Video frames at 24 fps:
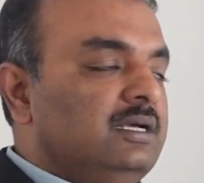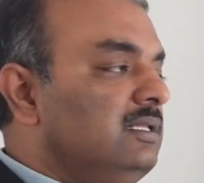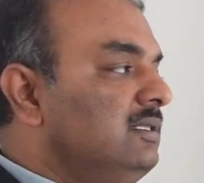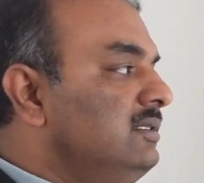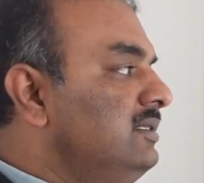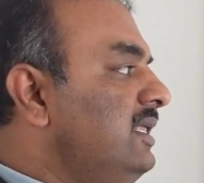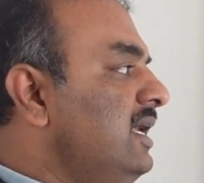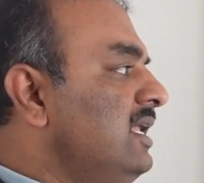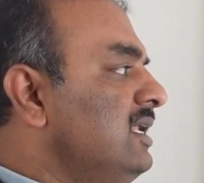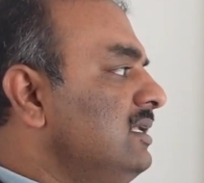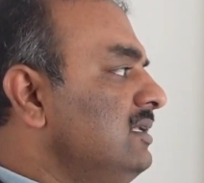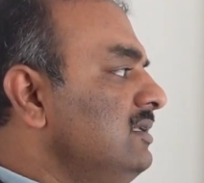
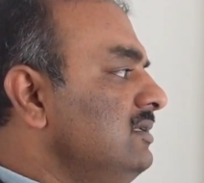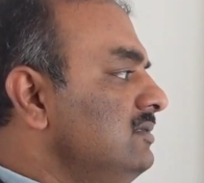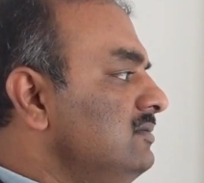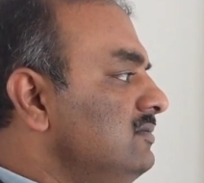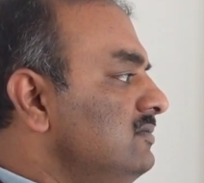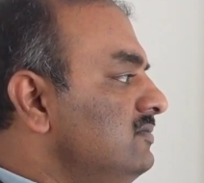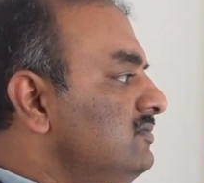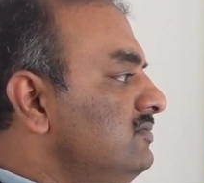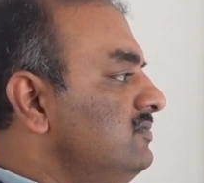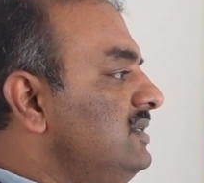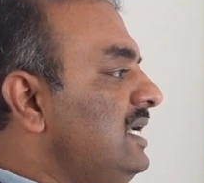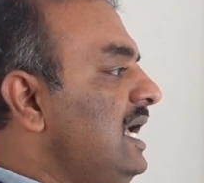Then
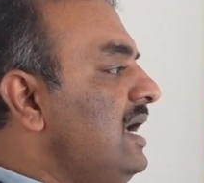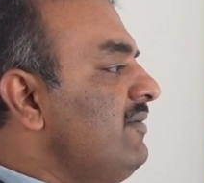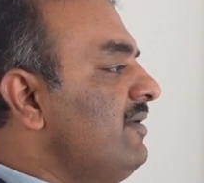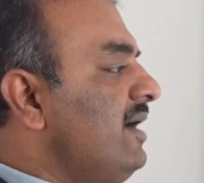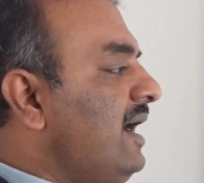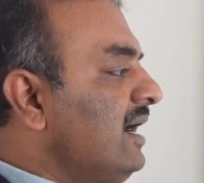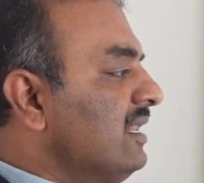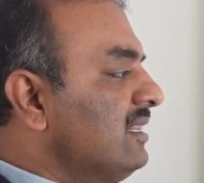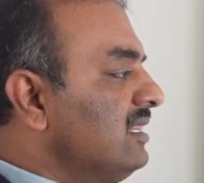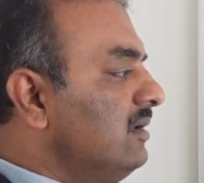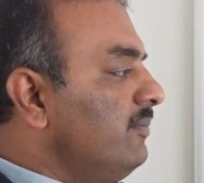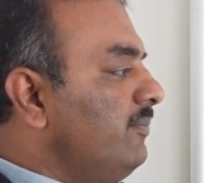we have
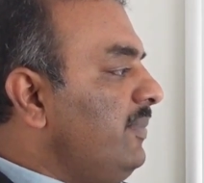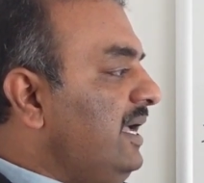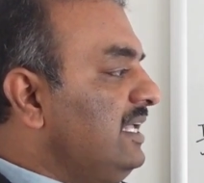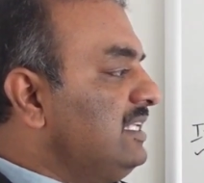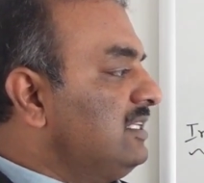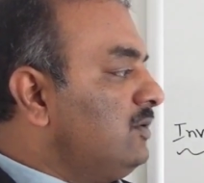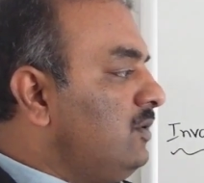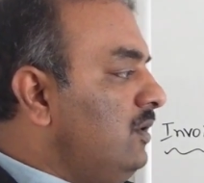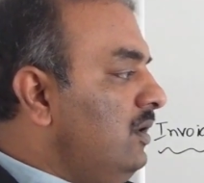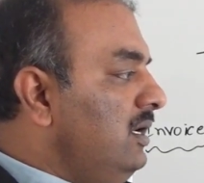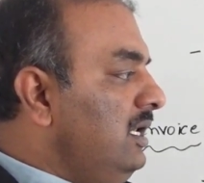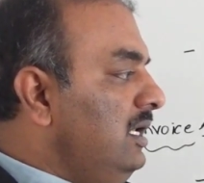another batch
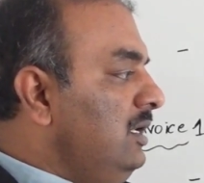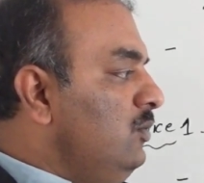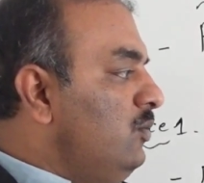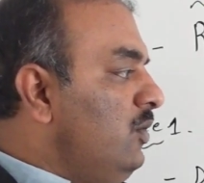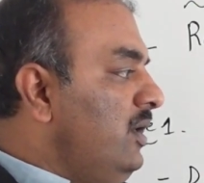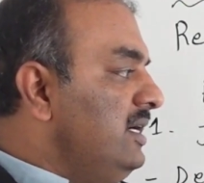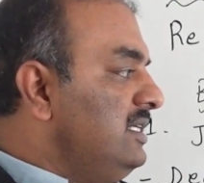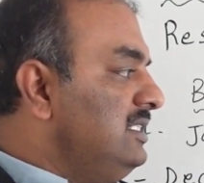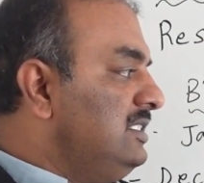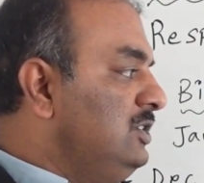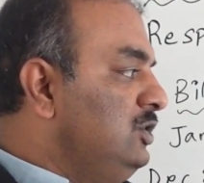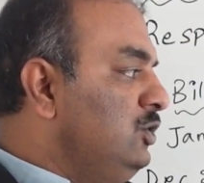called
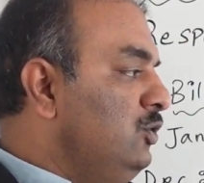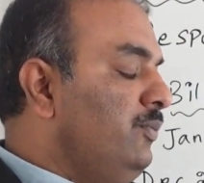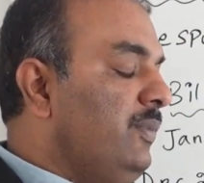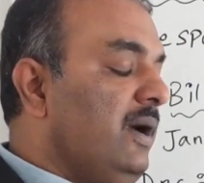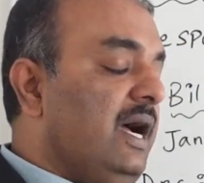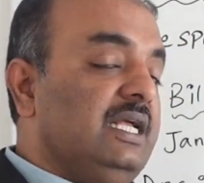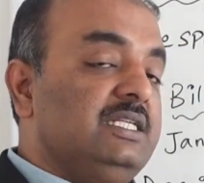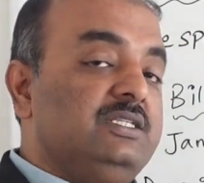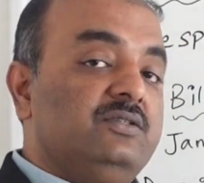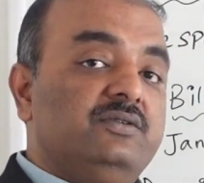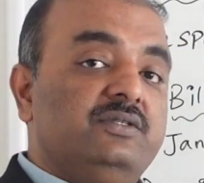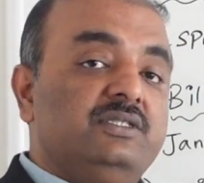invoice due
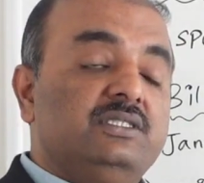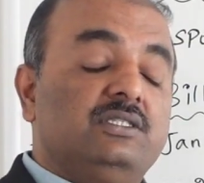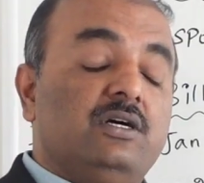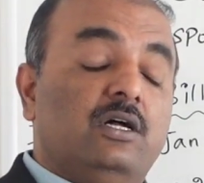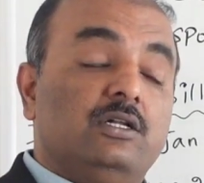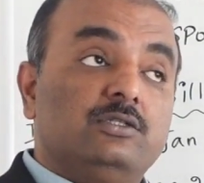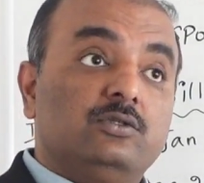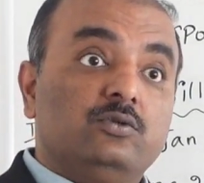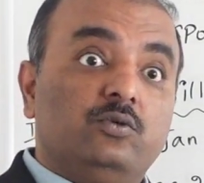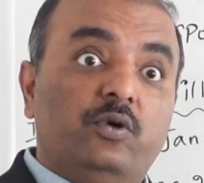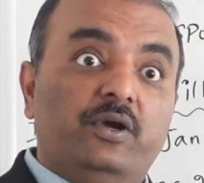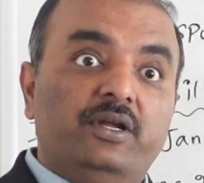batch, which is
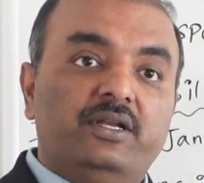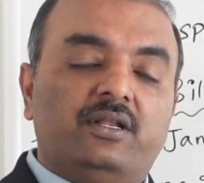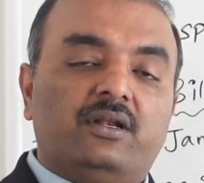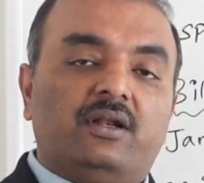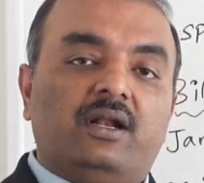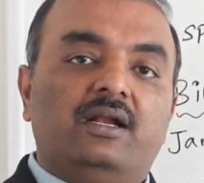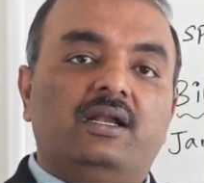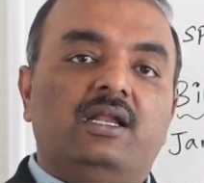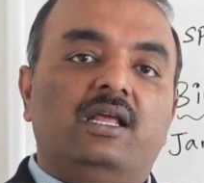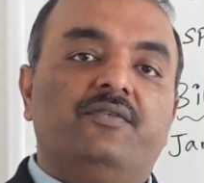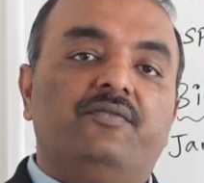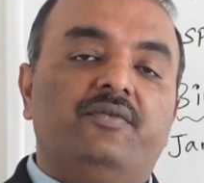also going to
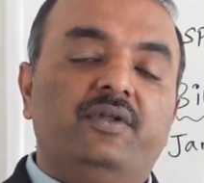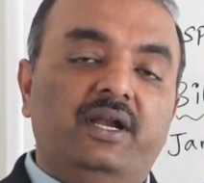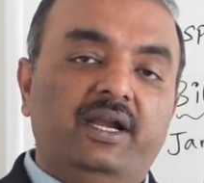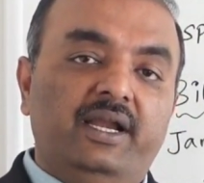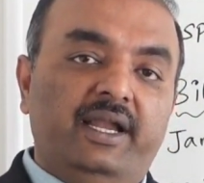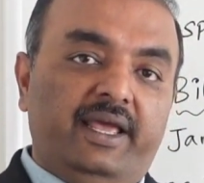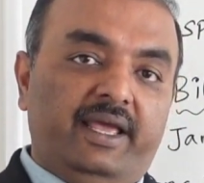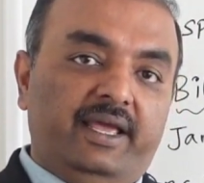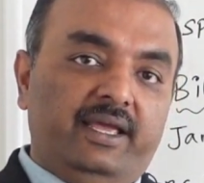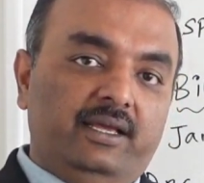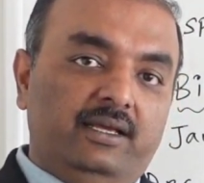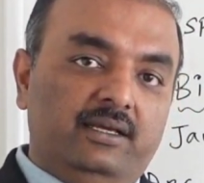run every
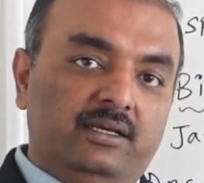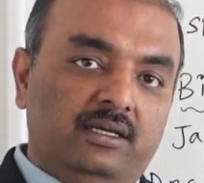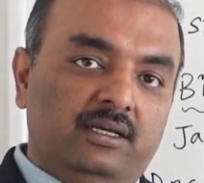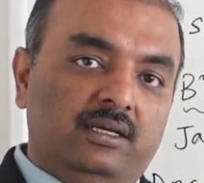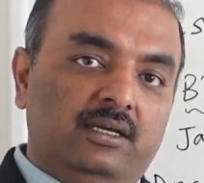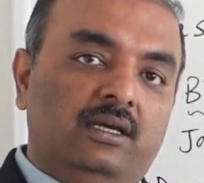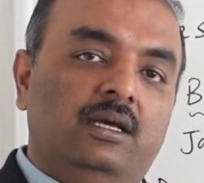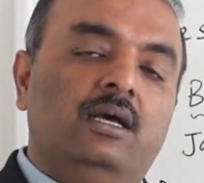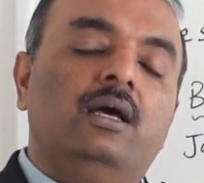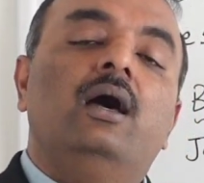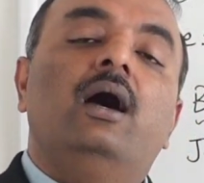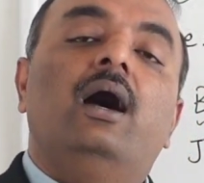day,
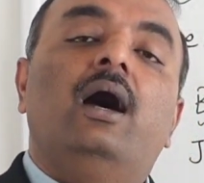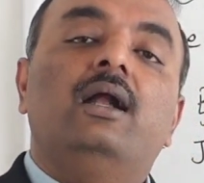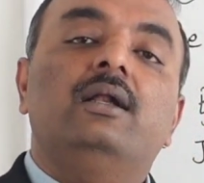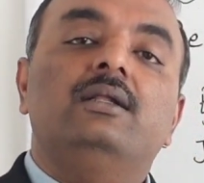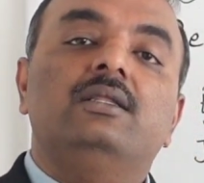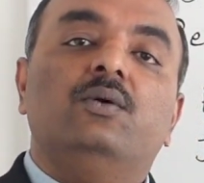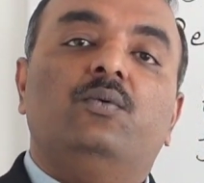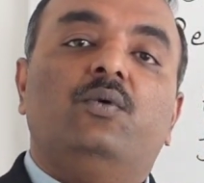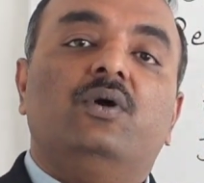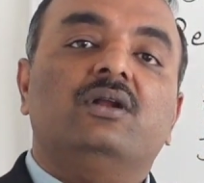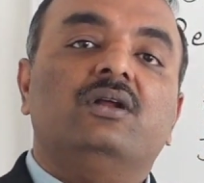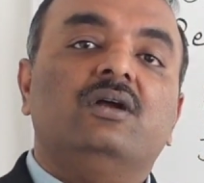and
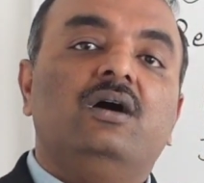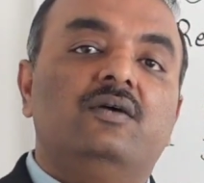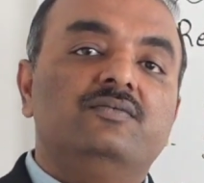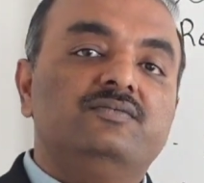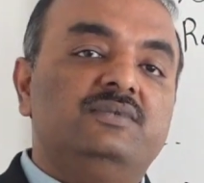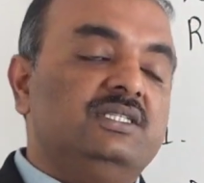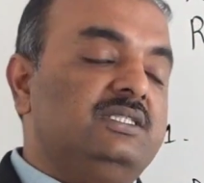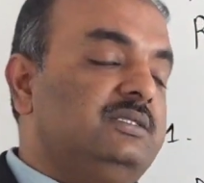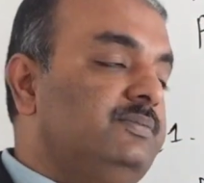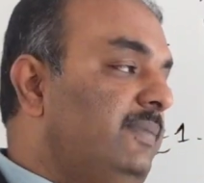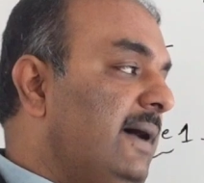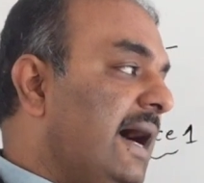the work of
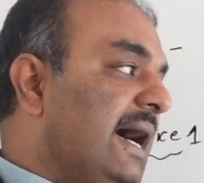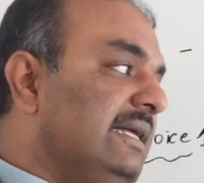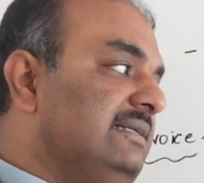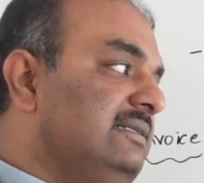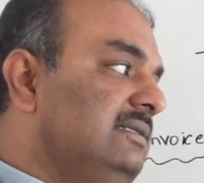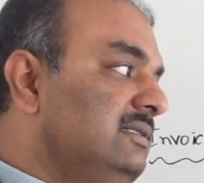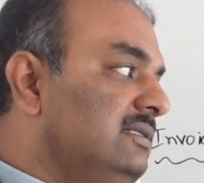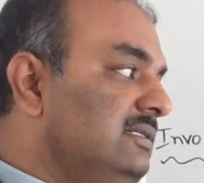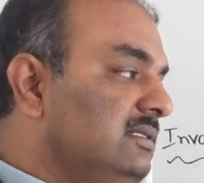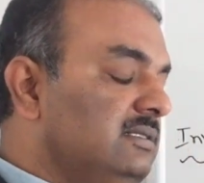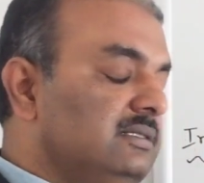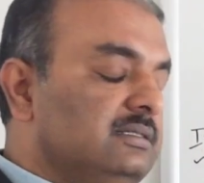this
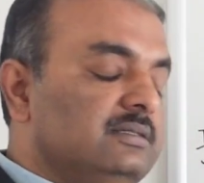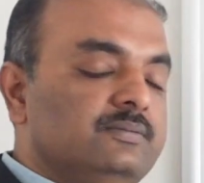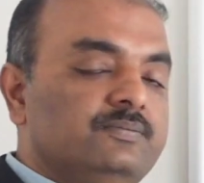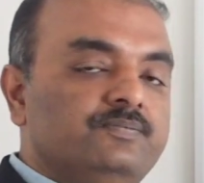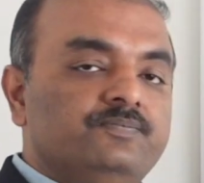batch is